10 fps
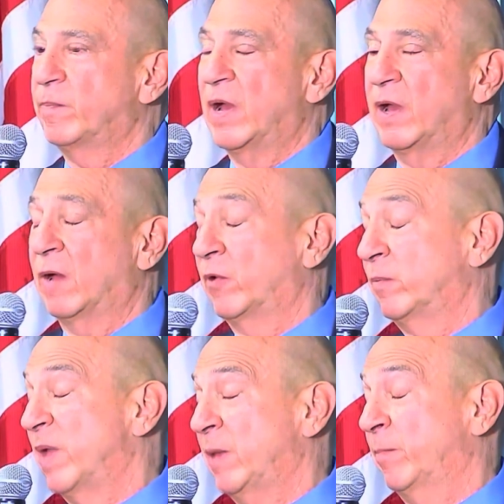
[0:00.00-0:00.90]
uh, I would
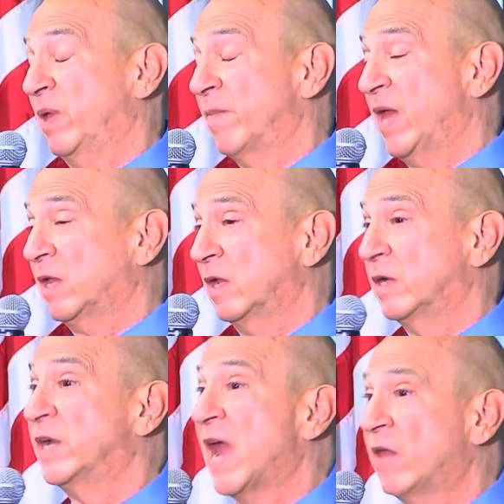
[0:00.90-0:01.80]
make, be making an
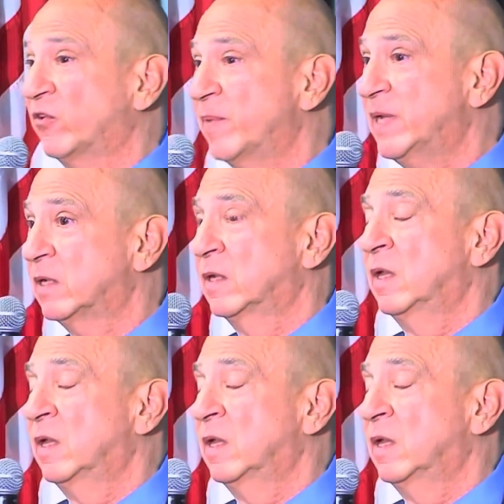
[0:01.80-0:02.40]
announcement